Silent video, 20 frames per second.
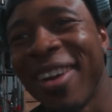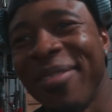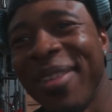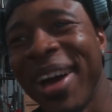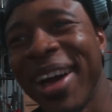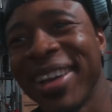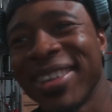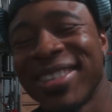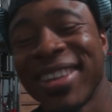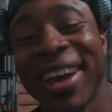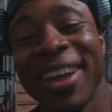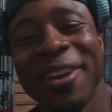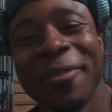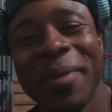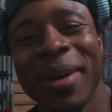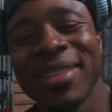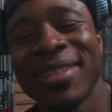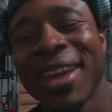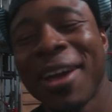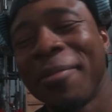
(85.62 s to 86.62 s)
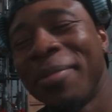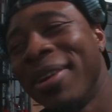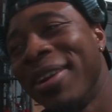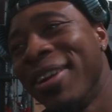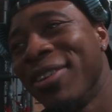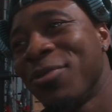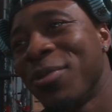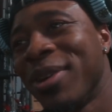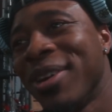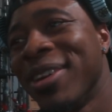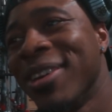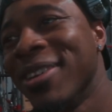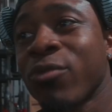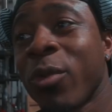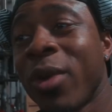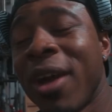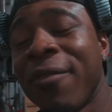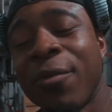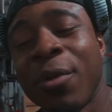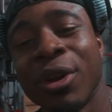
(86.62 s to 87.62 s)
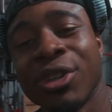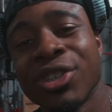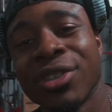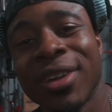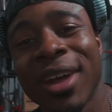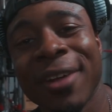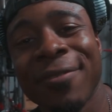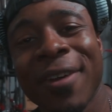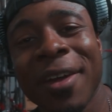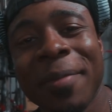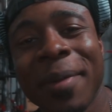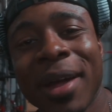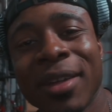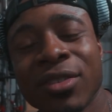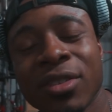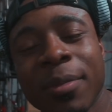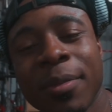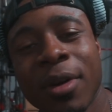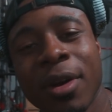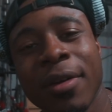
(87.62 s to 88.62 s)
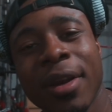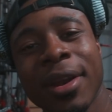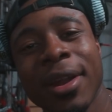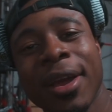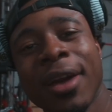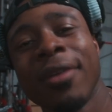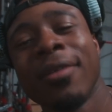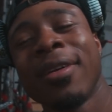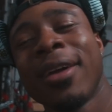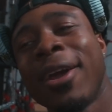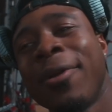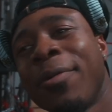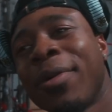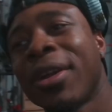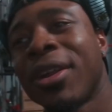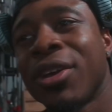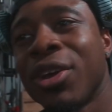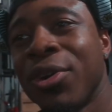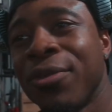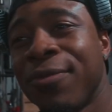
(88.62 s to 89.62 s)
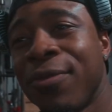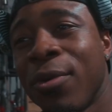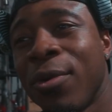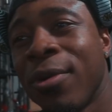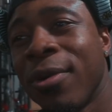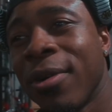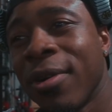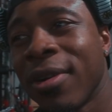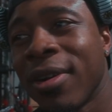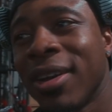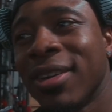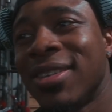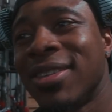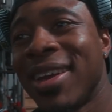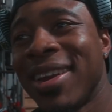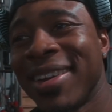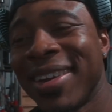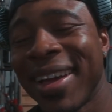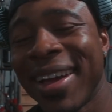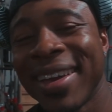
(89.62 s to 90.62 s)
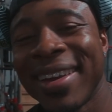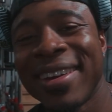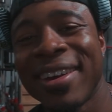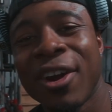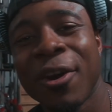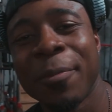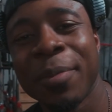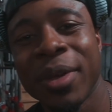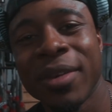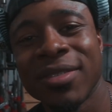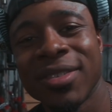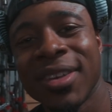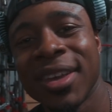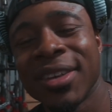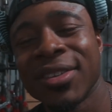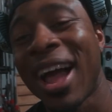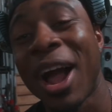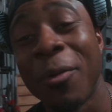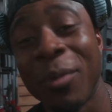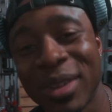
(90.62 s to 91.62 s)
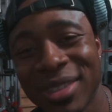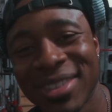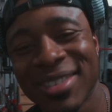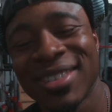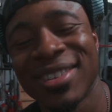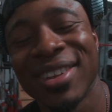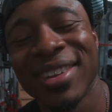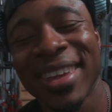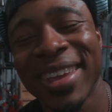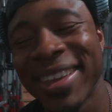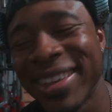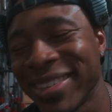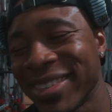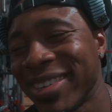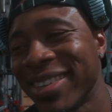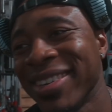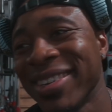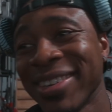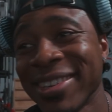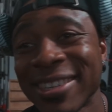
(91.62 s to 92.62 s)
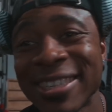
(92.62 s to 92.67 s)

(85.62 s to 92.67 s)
I'm not excited about that, but it is what it is. We have 495 pounds on the bar right now, and we're gonna go for a set of 9 at RP of 6. I want this to look easy.